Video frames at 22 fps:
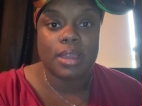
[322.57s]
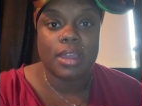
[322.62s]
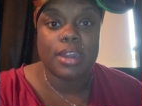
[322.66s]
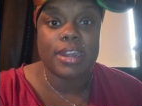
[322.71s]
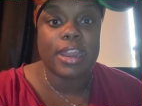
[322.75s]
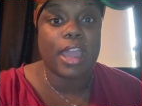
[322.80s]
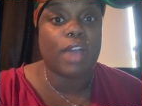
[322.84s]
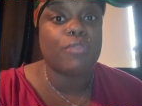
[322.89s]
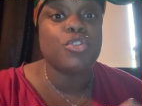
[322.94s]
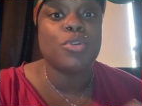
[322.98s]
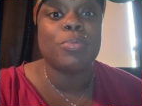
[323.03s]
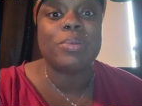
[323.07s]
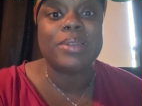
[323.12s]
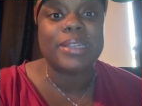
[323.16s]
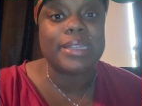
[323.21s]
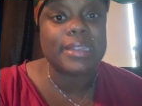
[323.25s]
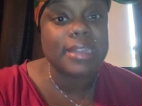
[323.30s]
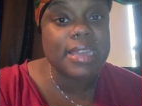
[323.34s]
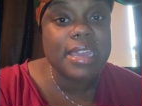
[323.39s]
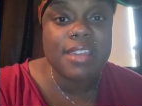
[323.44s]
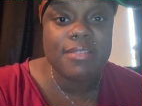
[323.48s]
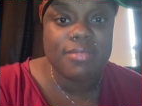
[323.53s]
Now, if you
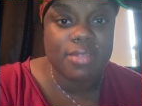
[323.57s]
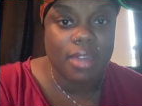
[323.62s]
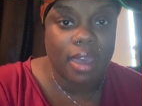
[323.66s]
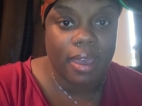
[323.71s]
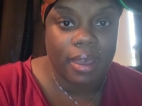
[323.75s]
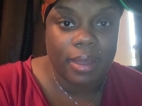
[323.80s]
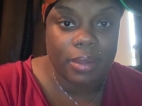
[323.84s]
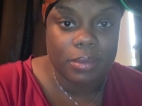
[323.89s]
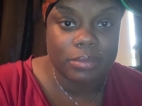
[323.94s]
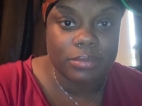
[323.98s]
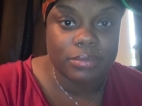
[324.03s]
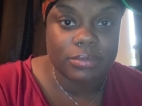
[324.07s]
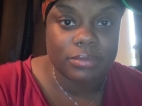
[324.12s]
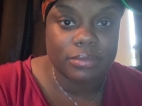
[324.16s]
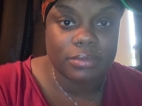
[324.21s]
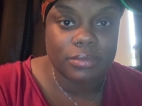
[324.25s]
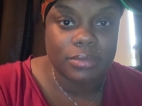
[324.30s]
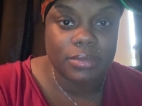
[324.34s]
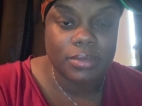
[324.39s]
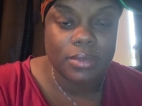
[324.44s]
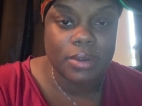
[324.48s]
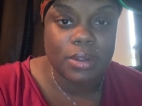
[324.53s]
believe that,
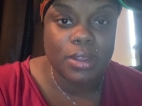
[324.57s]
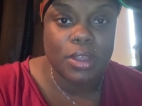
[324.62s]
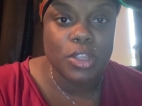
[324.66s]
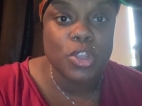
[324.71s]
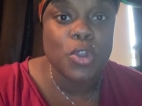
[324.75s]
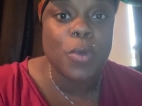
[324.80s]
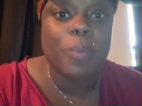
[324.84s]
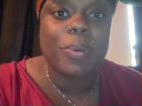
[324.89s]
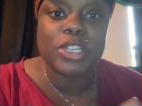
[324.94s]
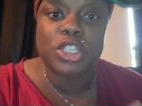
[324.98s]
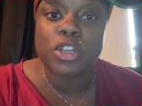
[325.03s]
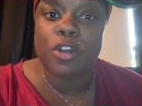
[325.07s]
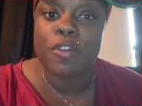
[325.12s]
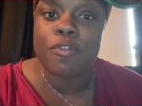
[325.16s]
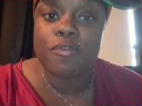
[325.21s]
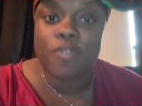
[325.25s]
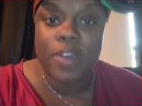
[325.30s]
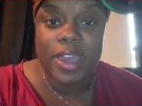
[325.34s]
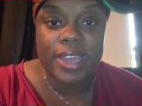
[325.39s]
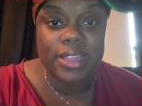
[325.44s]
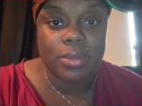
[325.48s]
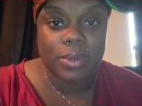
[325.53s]
you put your
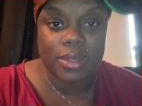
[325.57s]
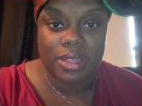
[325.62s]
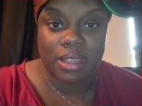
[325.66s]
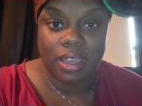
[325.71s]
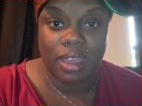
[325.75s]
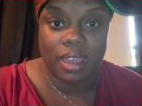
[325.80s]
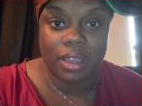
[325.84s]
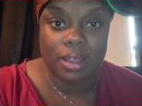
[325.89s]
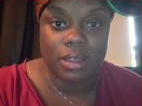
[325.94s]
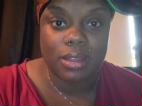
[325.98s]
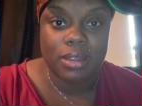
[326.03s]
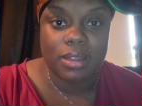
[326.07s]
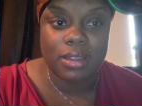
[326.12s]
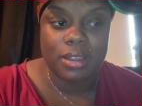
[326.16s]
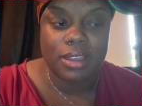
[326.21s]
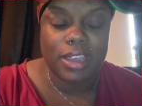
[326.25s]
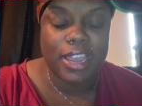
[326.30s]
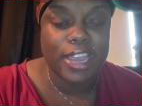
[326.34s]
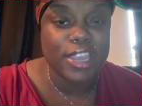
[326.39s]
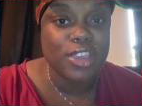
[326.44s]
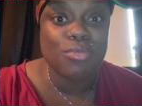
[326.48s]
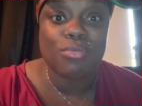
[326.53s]
faith with that
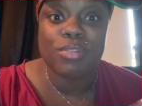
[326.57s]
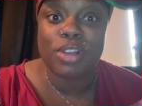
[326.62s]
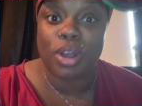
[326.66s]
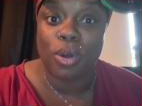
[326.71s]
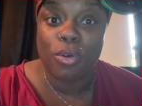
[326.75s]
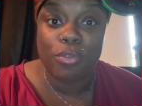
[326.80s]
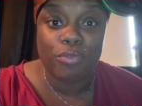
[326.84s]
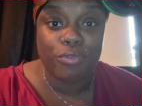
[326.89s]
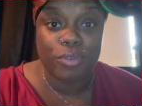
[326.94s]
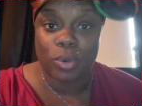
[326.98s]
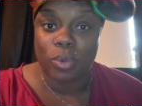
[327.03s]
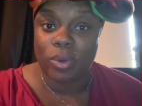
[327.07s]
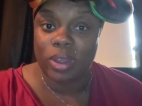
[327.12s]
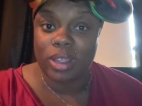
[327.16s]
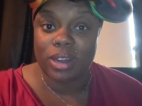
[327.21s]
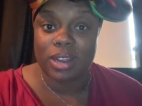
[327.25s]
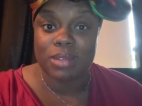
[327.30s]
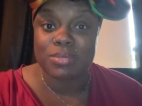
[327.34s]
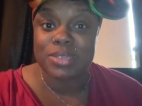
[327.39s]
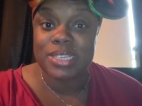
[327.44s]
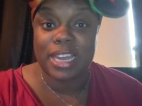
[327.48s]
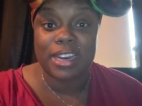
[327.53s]
and you go for it.
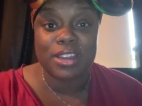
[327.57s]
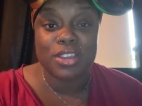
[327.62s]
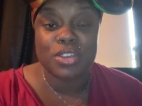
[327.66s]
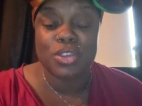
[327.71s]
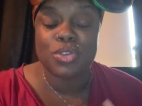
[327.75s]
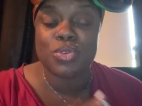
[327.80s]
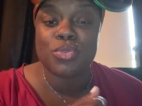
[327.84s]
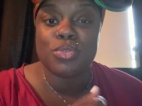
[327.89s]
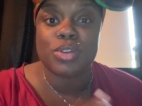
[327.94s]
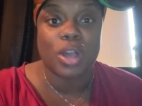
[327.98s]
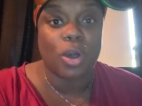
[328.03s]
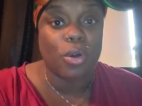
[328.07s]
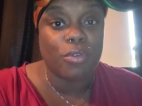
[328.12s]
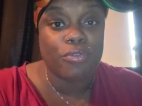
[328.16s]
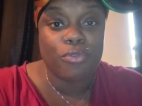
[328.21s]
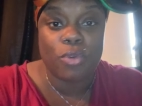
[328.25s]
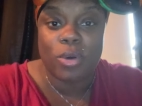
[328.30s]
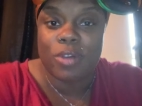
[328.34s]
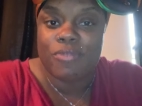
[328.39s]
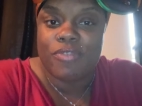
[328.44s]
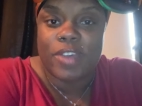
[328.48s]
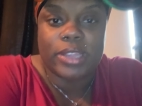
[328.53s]
I'm telling you, go
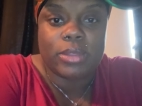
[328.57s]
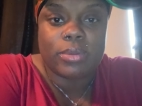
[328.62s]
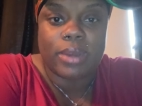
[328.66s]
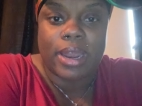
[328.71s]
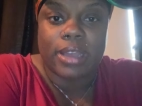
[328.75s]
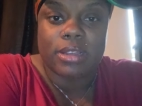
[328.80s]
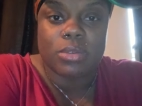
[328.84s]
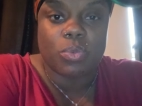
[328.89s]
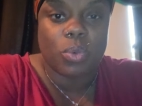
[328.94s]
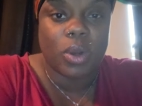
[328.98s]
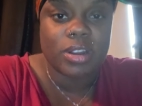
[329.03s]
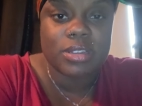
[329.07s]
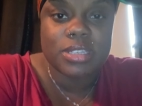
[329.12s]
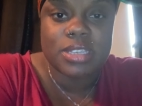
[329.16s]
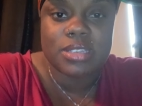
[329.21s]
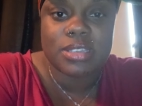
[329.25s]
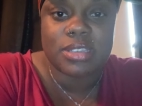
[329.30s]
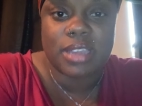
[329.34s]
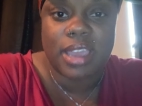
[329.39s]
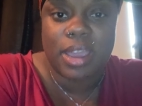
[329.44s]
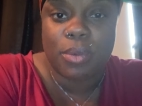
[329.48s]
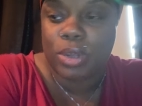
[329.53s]
for it. Faith without works
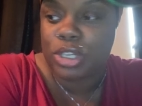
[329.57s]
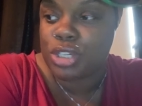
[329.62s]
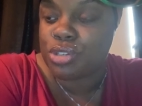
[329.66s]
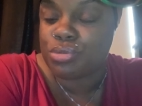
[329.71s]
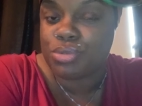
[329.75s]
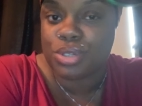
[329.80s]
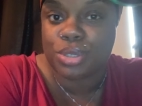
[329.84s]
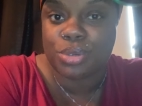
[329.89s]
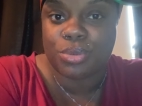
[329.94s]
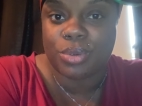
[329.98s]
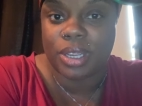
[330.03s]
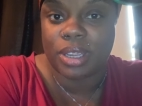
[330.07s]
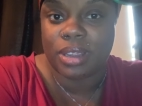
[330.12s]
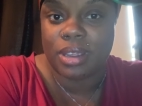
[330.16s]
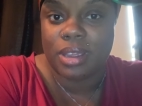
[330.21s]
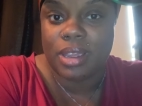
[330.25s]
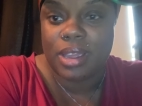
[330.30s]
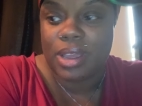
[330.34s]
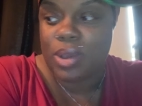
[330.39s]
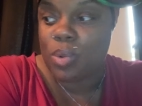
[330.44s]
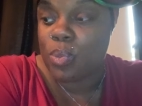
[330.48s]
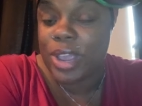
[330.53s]
is dead. What you doing?
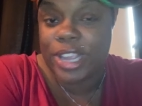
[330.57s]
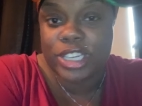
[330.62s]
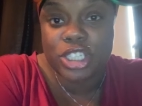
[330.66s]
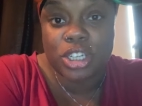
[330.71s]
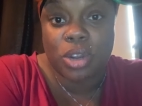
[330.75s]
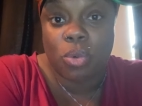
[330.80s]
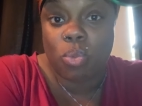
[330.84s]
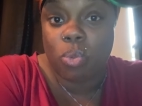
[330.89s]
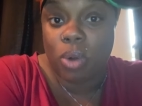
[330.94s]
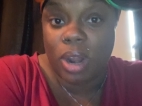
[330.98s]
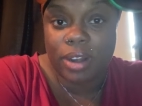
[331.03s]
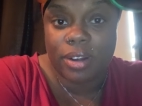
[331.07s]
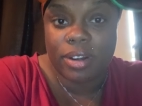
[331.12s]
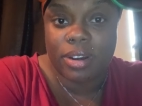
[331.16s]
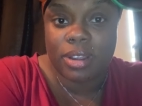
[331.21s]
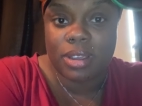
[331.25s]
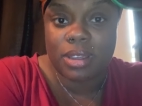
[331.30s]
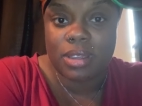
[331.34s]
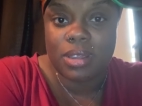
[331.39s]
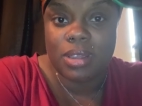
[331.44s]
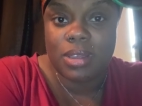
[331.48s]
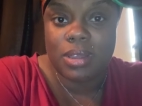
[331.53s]
Where's your work?